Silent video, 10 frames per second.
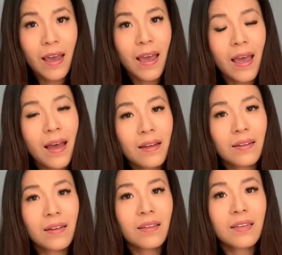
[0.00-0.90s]

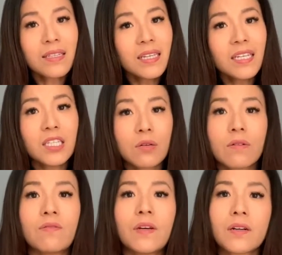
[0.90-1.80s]
And this leads to a
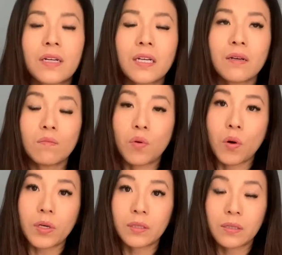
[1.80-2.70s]
very
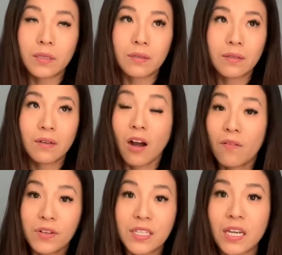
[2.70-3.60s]
important
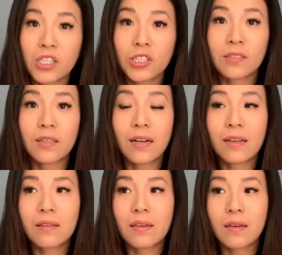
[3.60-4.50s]
conversation that I
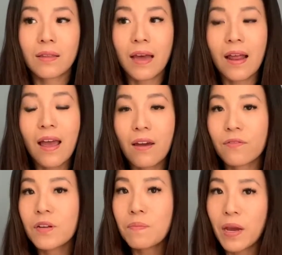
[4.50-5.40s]
think that
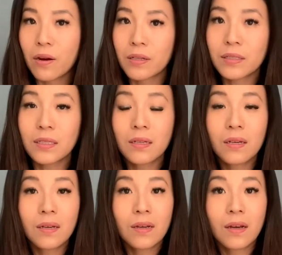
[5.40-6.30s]
every parent
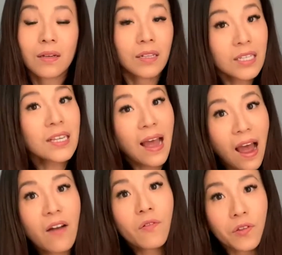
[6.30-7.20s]
needs to
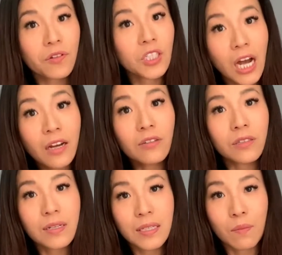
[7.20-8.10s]
have with their child
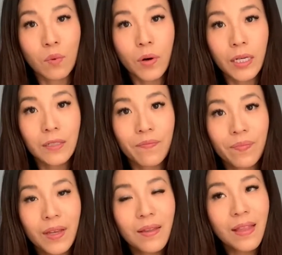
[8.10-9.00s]
at some point.
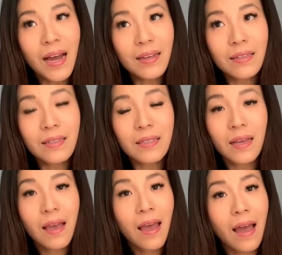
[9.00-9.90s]
And that is
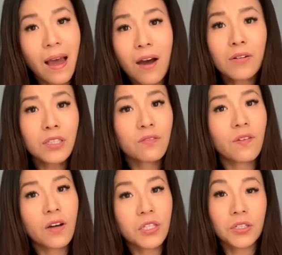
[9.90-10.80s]
how to
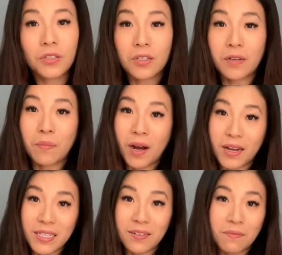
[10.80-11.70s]
foster a
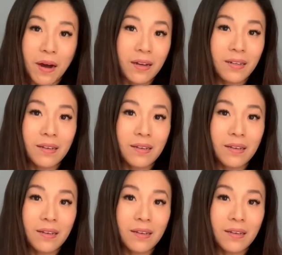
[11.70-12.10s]
positive body